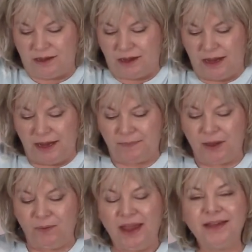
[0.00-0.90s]

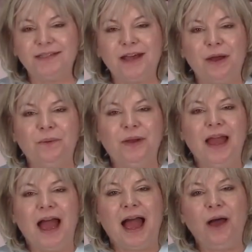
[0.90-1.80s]
Okay, so
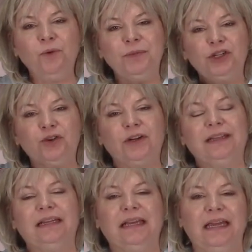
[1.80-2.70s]
I will be sure to
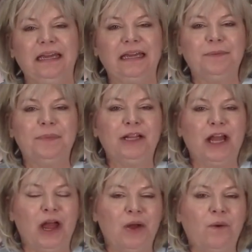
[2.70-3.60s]
link
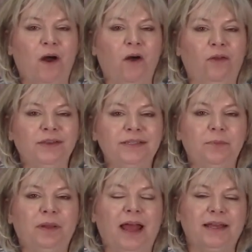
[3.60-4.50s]
below all the
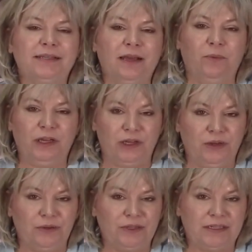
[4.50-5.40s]
supplies that we
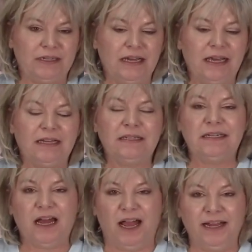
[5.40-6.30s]
used
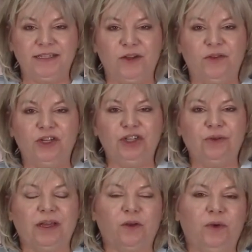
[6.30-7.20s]
tonight so that you
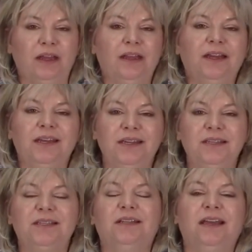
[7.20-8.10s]
can quickly and
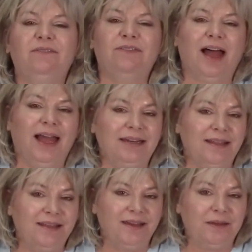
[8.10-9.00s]
easily find
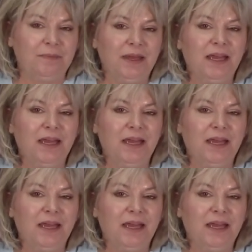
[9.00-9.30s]
them